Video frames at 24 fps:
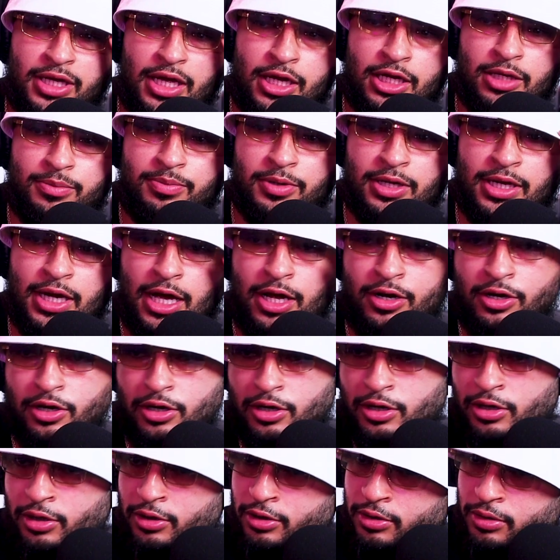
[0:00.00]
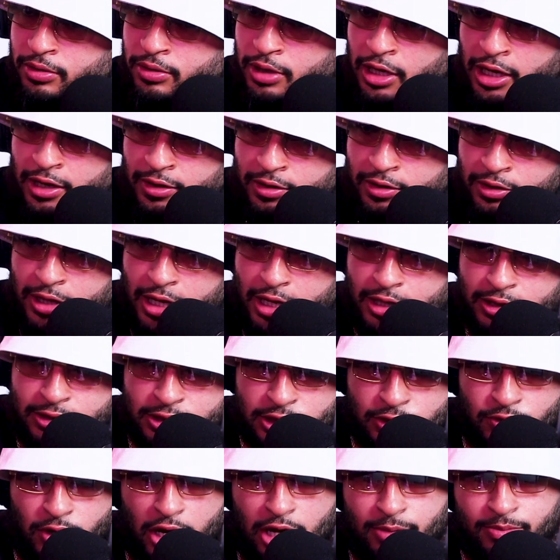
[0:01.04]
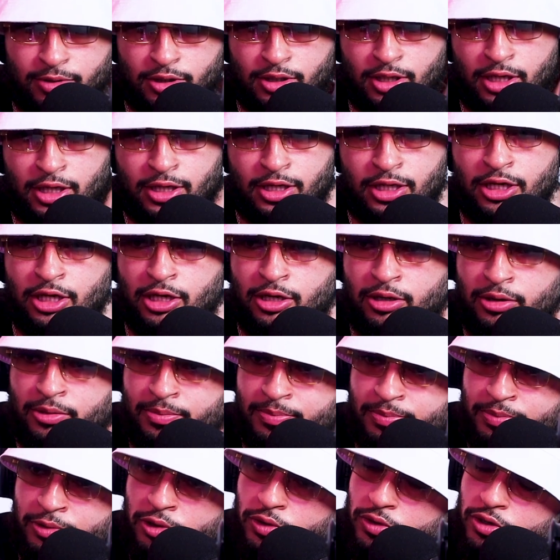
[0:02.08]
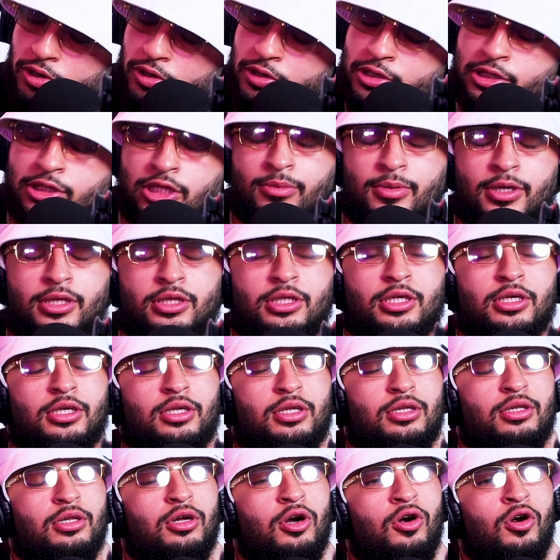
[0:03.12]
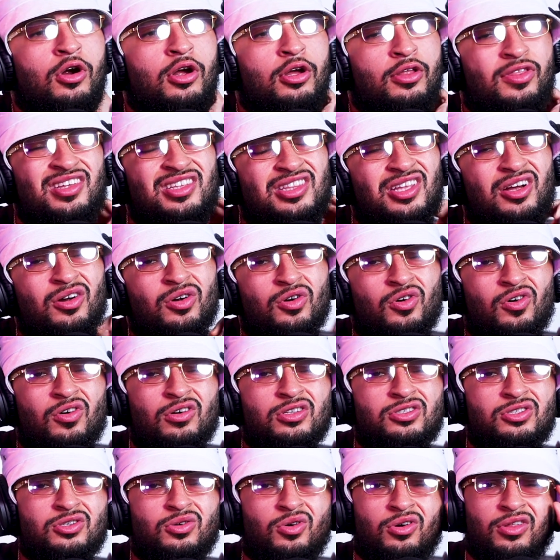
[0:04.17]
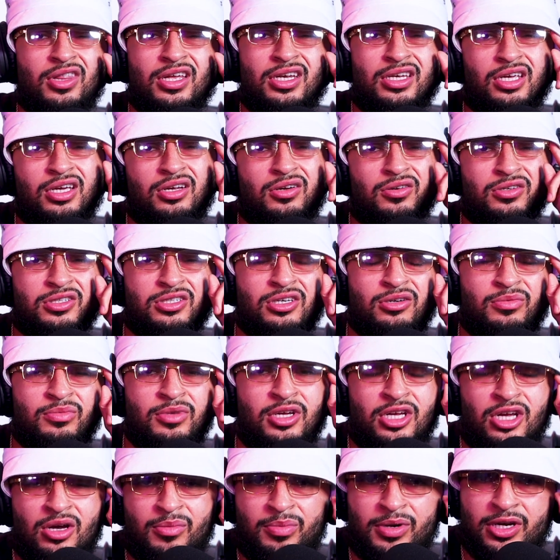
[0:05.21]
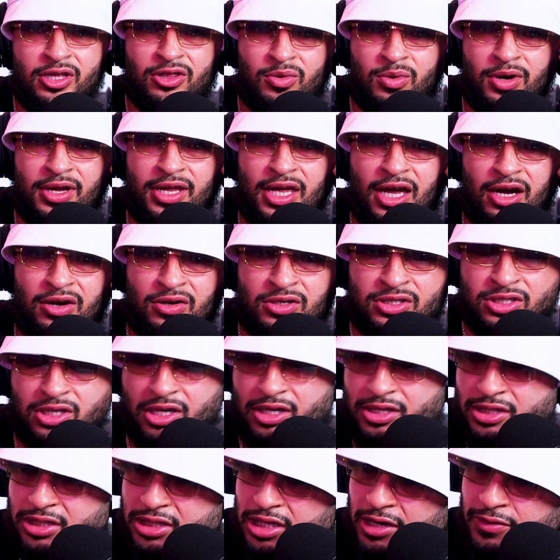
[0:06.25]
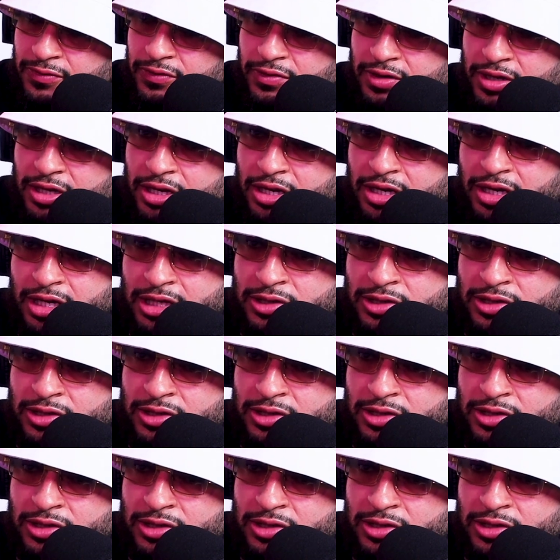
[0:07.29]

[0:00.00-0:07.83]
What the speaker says: he been had her, and they squabbled on a Blue Girls Club, I think, or I think they were going to, or they did, or something. But either way, yeah, Krishan is definitely that's